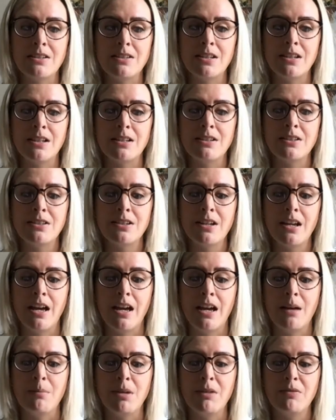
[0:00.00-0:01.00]
that
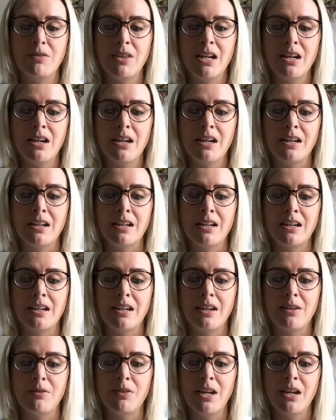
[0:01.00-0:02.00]
if
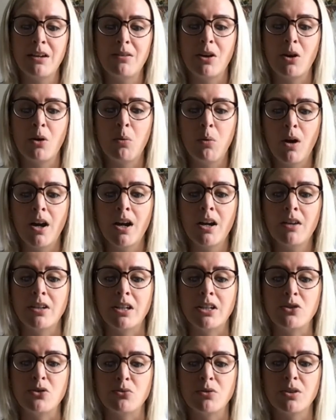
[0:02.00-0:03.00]
they're
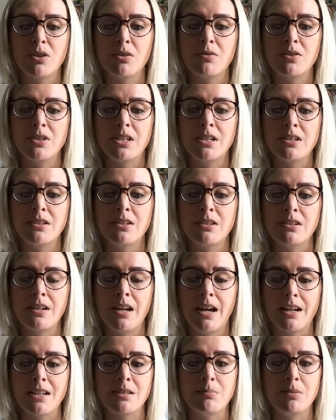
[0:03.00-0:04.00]
acquiring drug-resistant
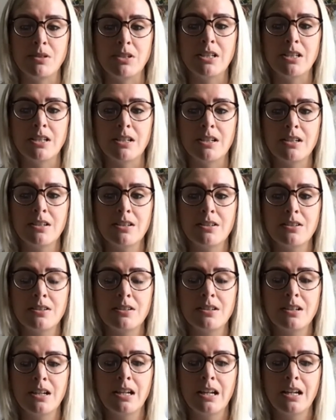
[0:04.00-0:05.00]
Aspergillus,
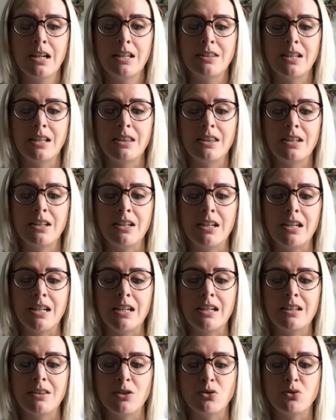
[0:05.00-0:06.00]
then
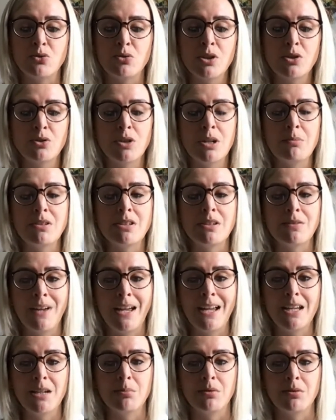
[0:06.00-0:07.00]
the drug treatments
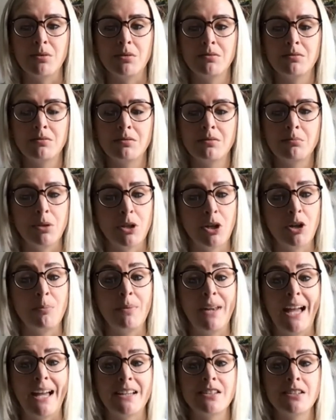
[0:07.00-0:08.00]
available become
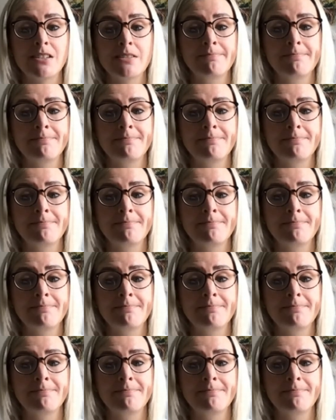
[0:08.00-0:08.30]
less.